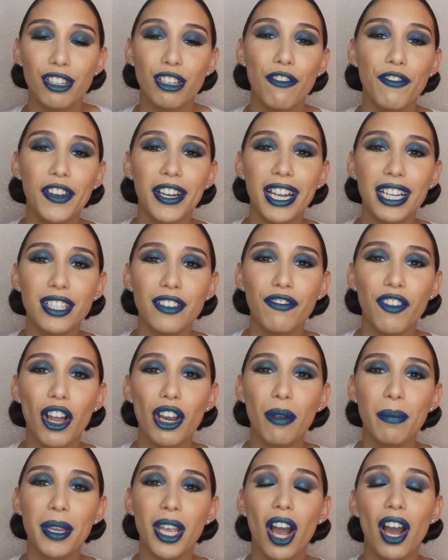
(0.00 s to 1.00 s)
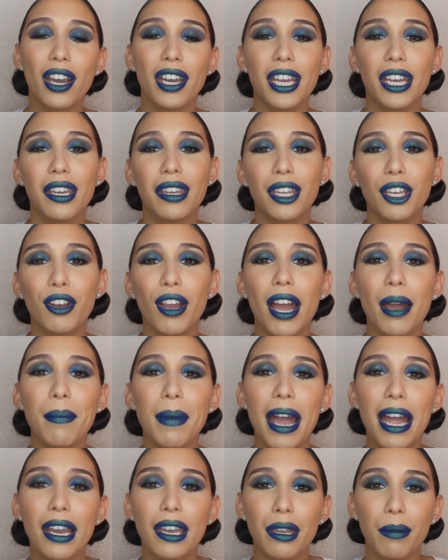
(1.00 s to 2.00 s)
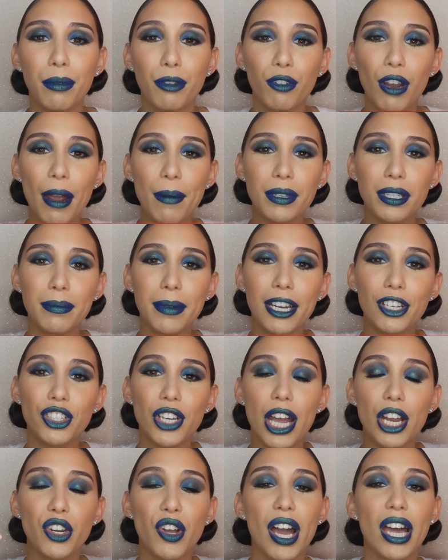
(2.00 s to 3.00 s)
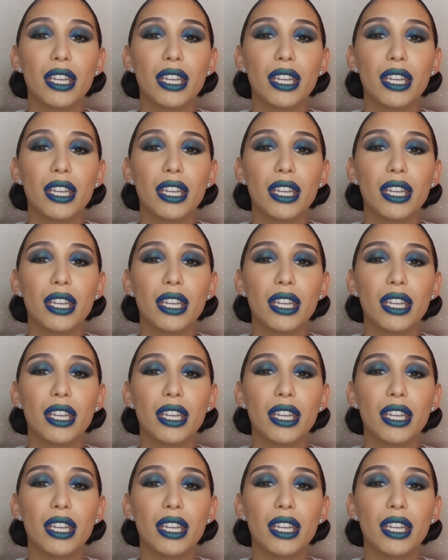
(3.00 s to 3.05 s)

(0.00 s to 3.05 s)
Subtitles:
Don't forget to follow me on Instagram and subscribe to my channel,